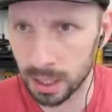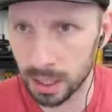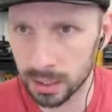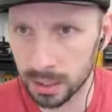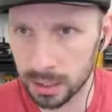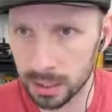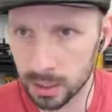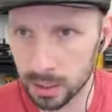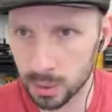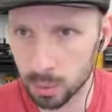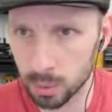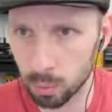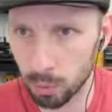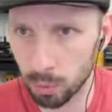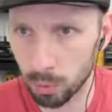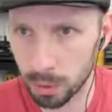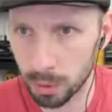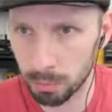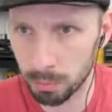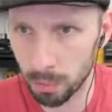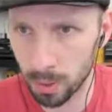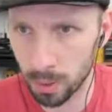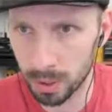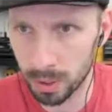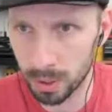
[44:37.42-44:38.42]
there's one
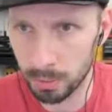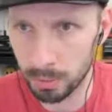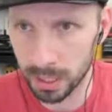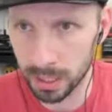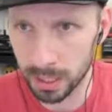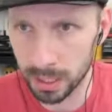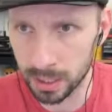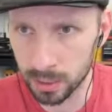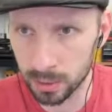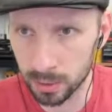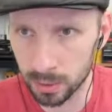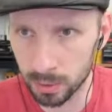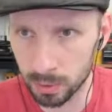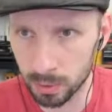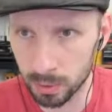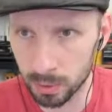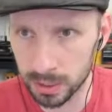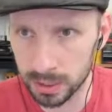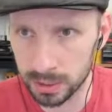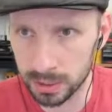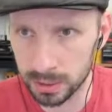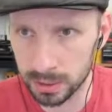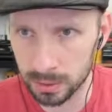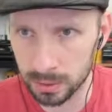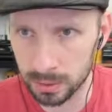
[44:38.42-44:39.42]
more, but I don't
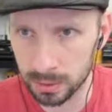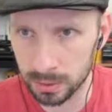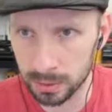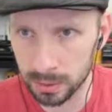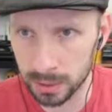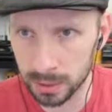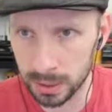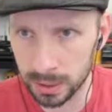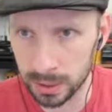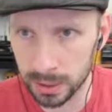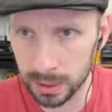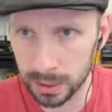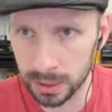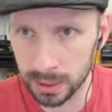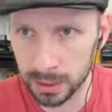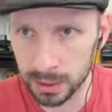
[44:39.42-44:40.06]
want to.